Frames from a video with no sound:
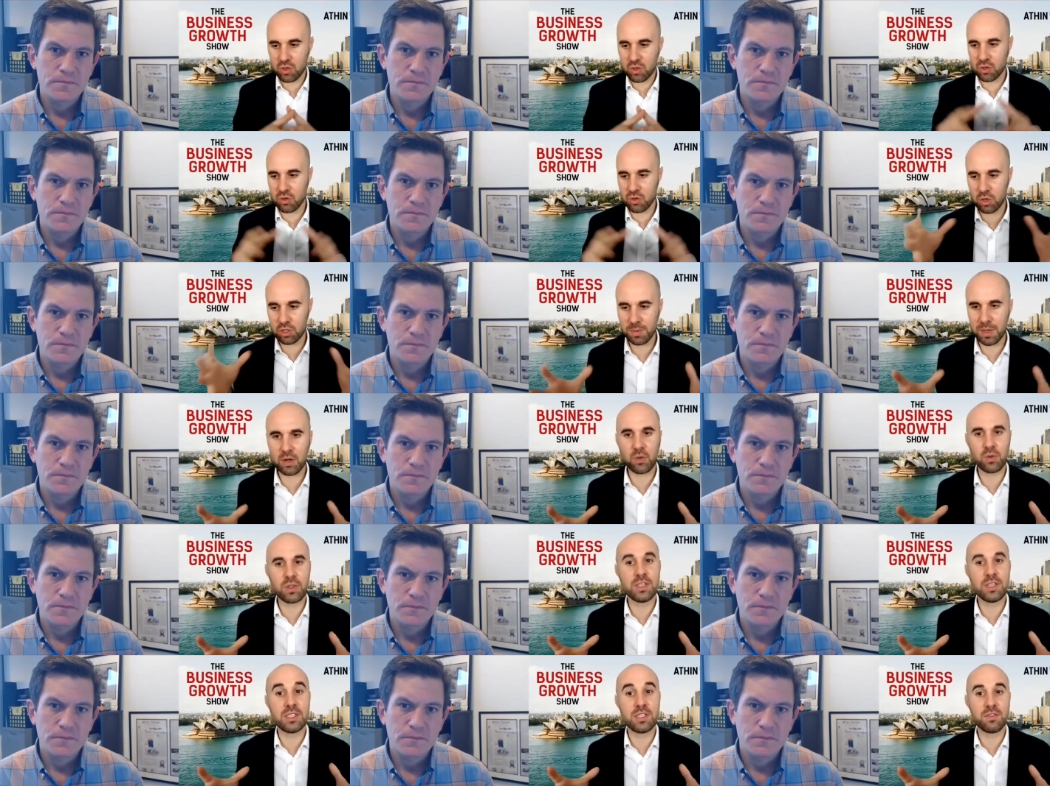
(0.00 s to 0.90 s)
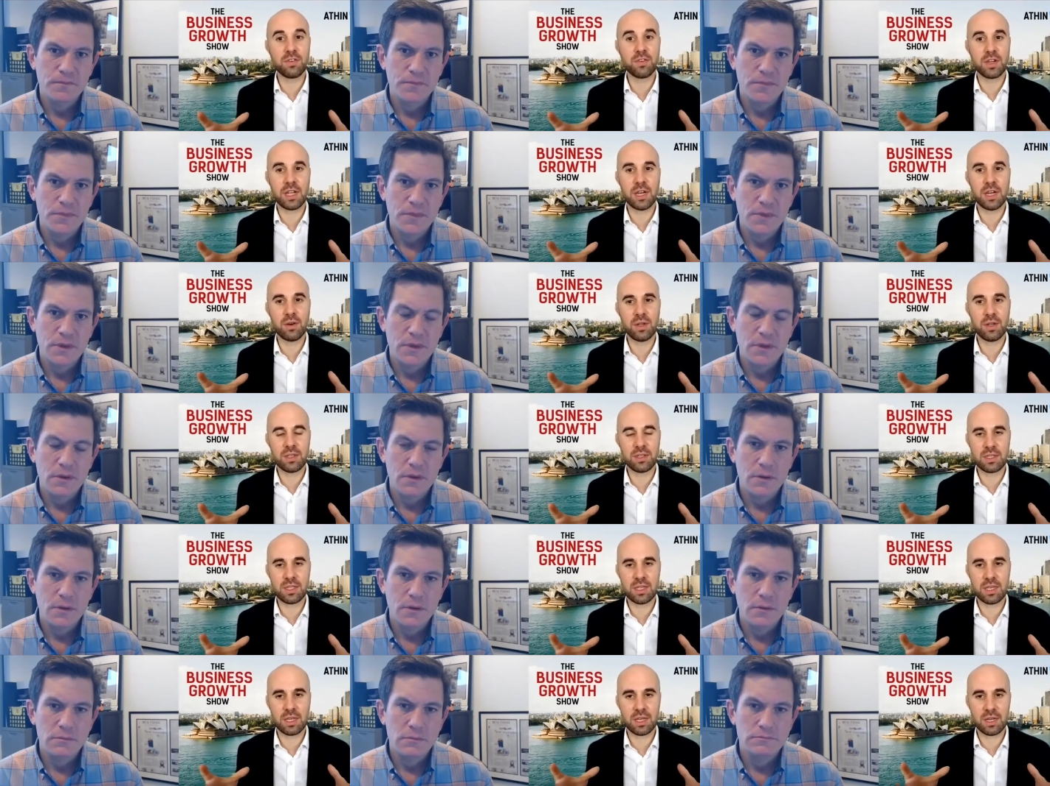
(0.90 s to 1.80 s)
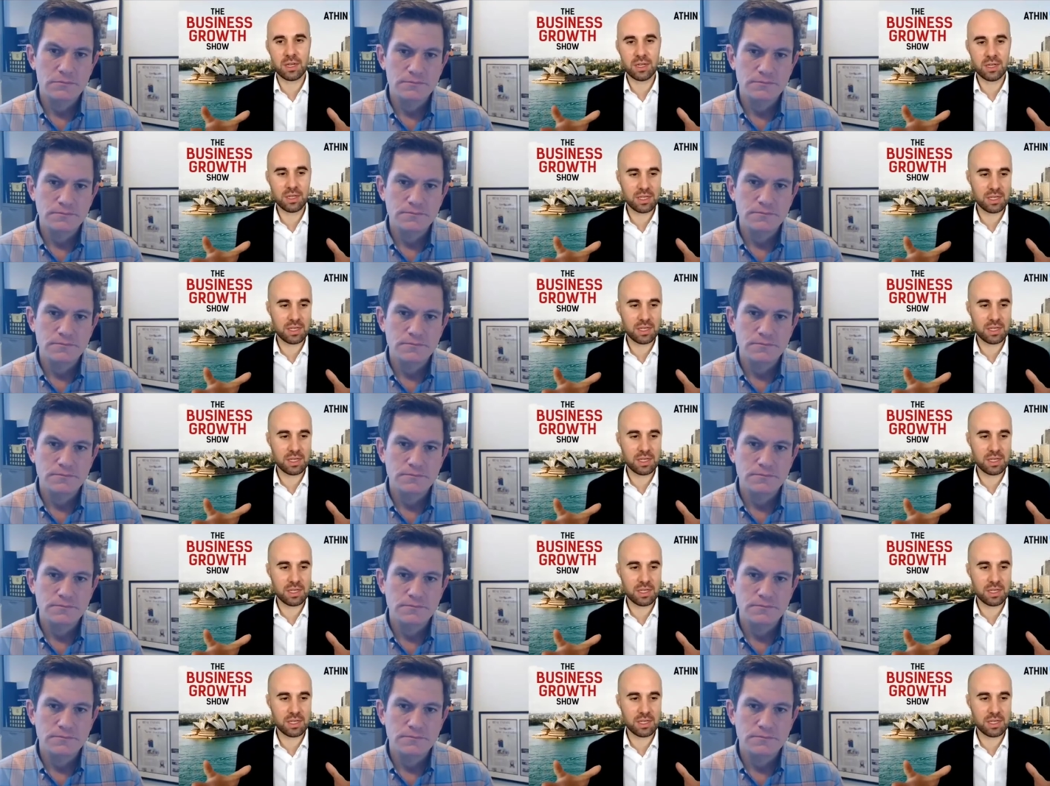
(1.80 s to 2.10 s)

Speaker 1: you, talked about all these different areas here.